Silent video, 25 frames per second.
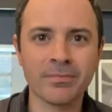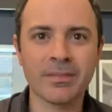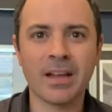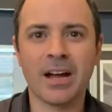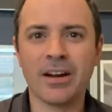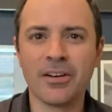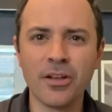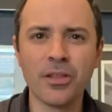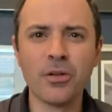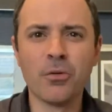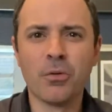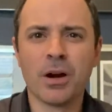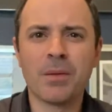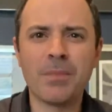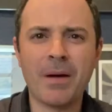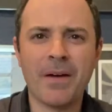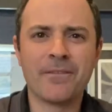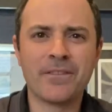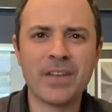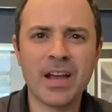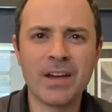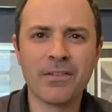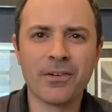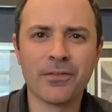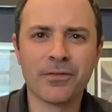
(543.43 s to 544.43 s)
Another one of my
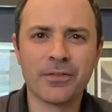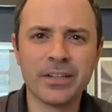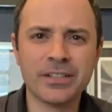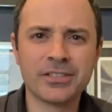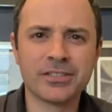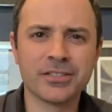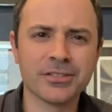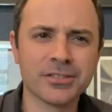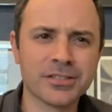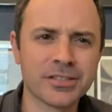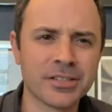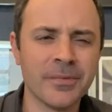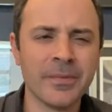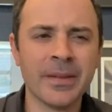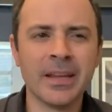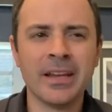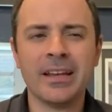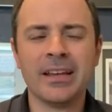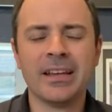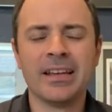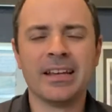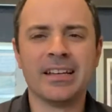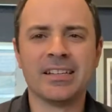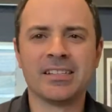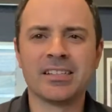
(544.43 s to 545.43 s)
favorite features
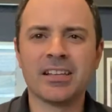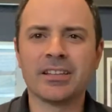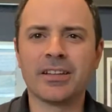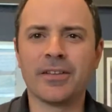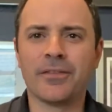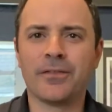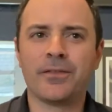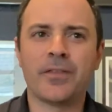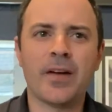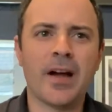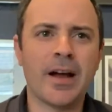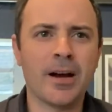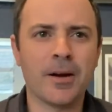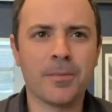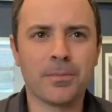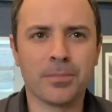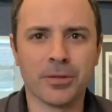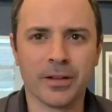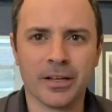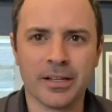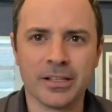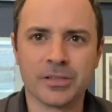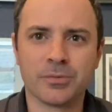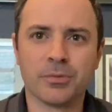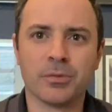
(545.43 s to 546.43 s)
is on the
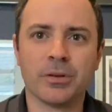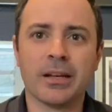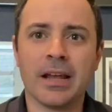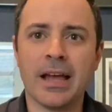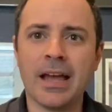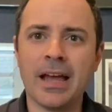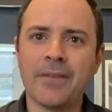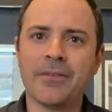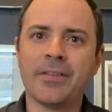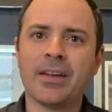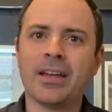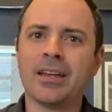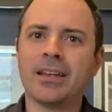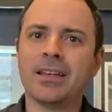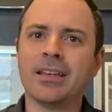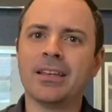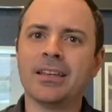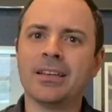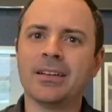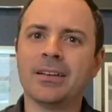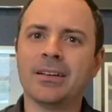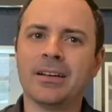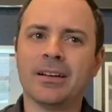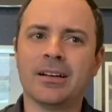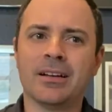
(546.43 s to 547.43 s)
fireplace. When you have
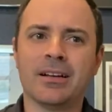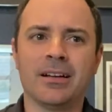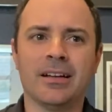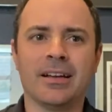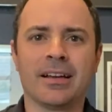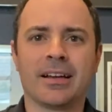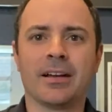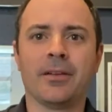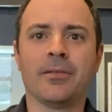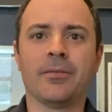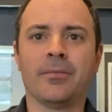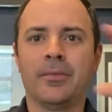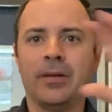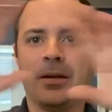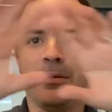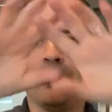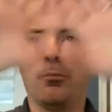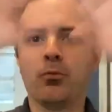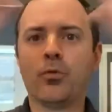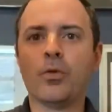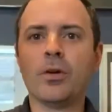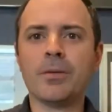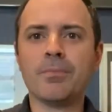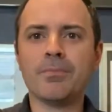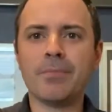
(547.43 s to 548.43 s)
a
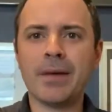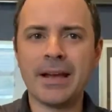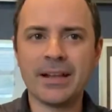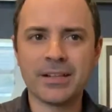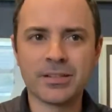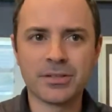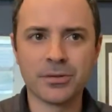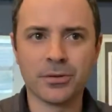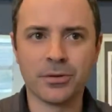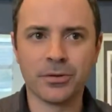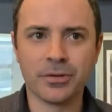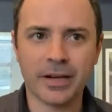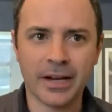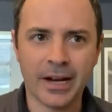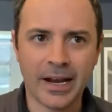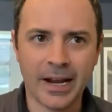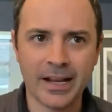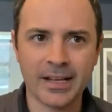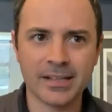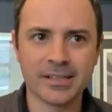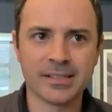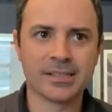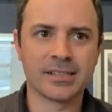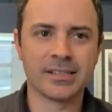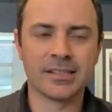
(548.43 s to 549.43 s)
wood mantle and it
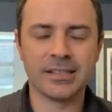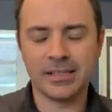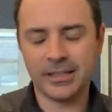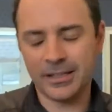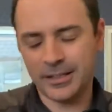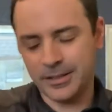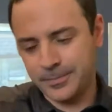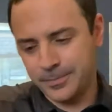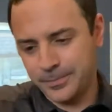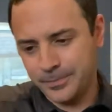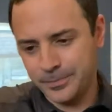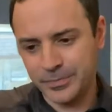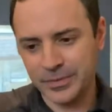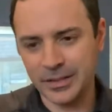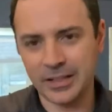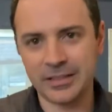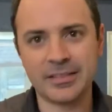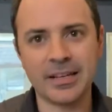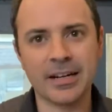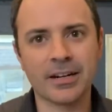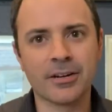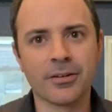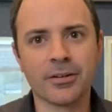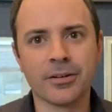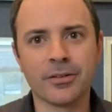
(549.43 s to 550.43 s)
has the
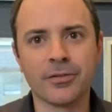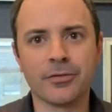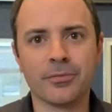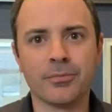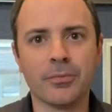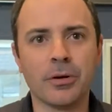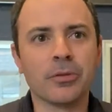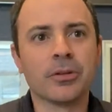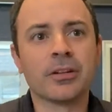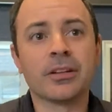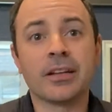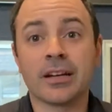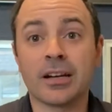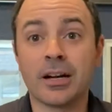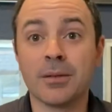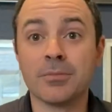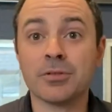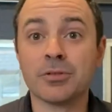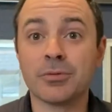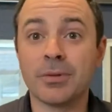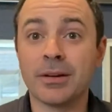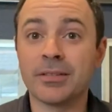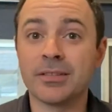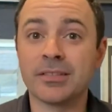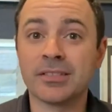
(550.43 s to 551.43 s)
decorative molding that comes
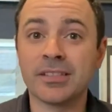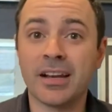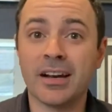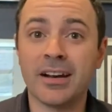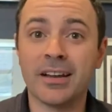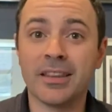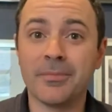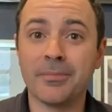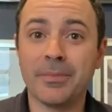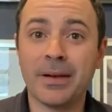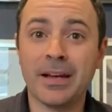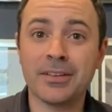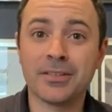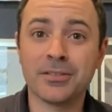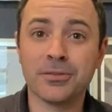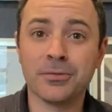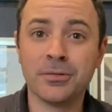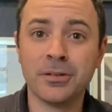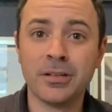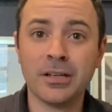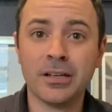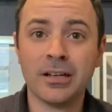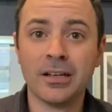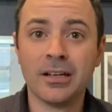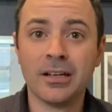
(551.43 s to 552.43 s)
around the side of the mantle,